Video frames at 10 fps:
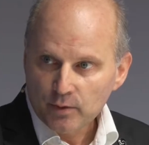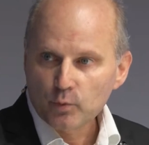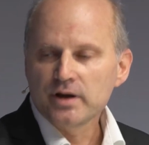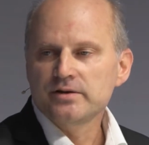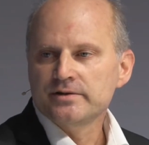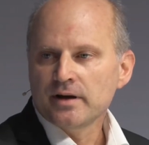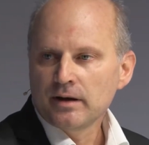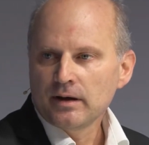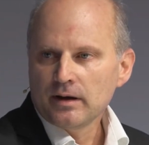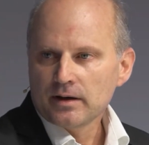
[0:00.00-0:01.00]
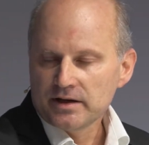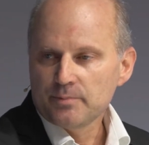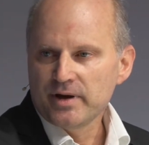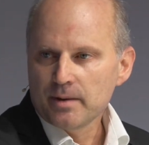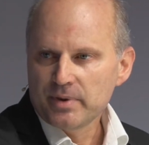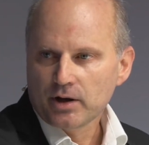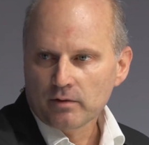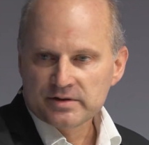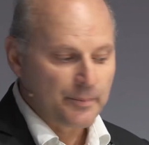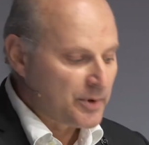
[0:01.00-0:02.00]
with the BMB
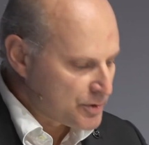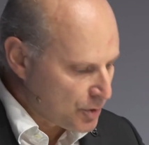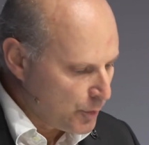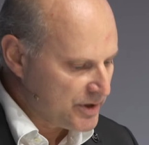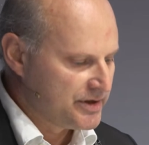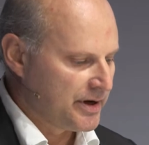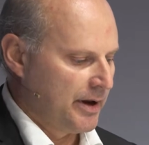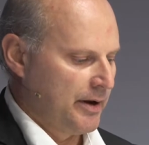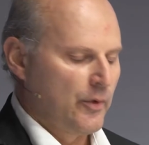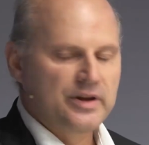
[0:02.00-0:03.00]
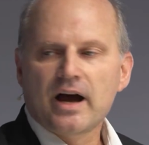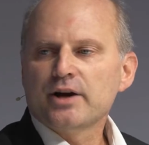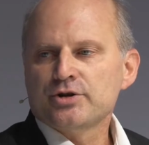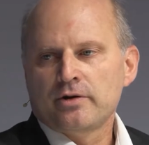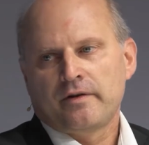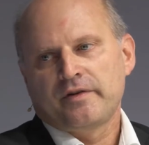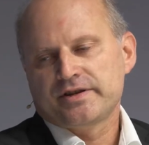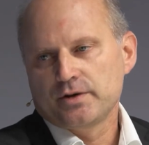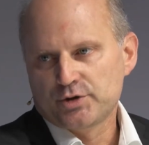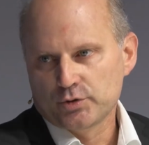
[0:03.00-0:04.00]
concept, so with the reduction of the
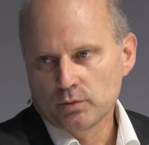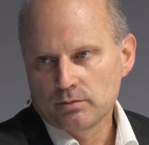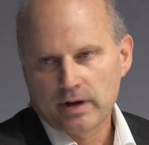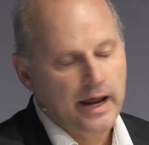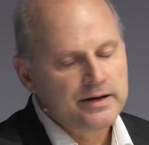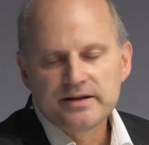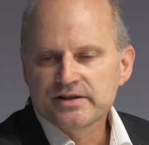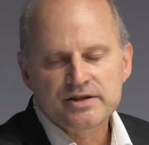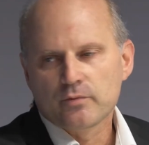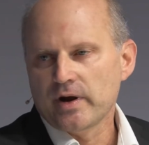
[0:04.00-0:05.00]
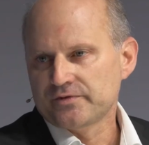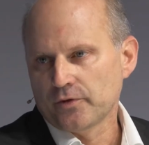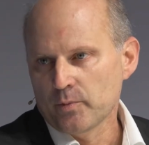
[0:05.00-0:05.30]
CO2. And this is great for me.